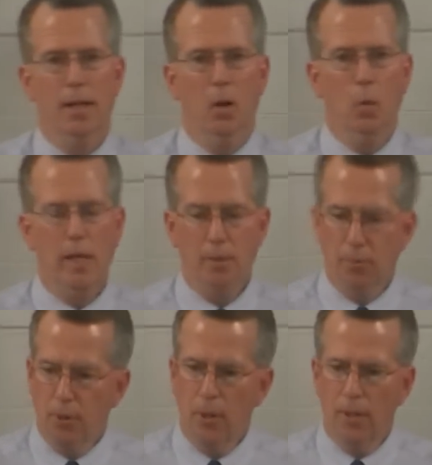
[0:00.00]
uh, we can
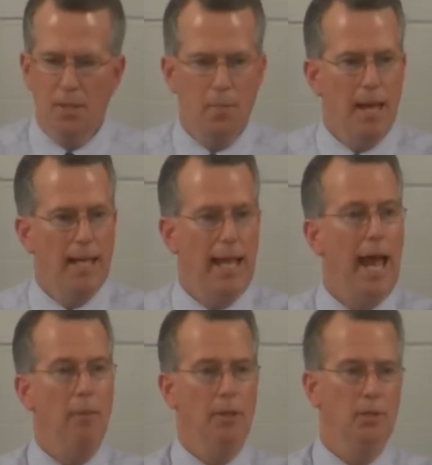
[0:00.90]
fall into bad
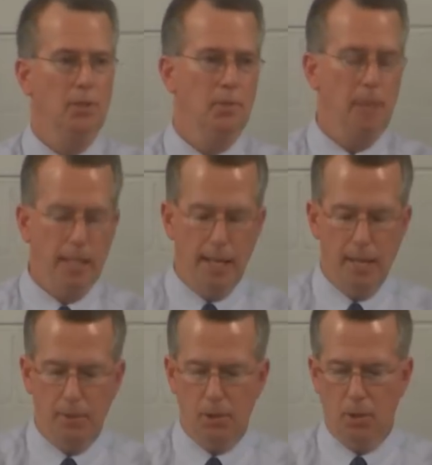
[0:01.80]
habits, and bad
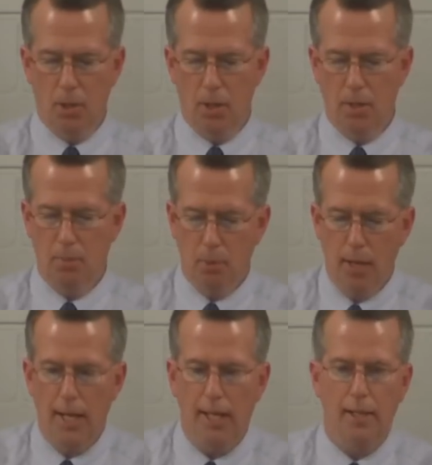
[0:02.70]
habits are hard to
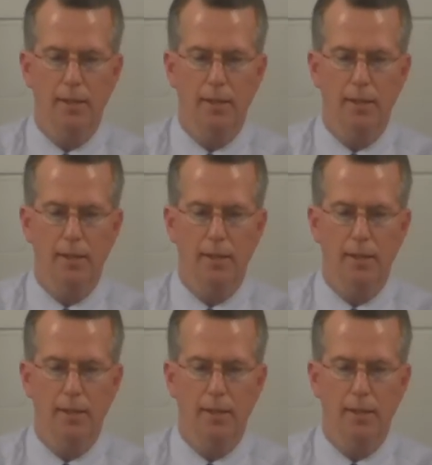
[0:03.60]
break.